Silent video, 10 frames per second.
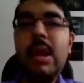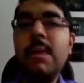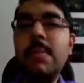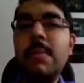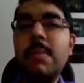
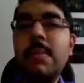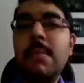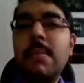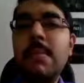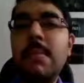And
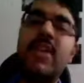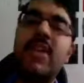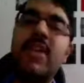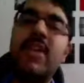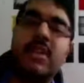after that,
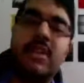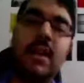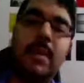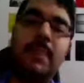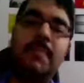
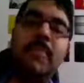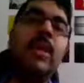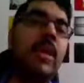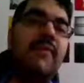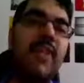obviously,
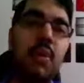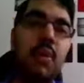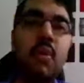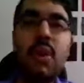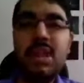if there are no
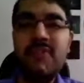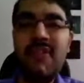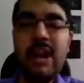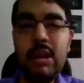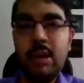risk
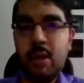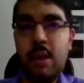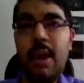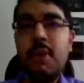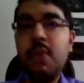factors, you'll
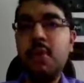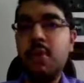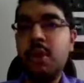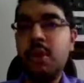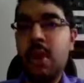have to choose your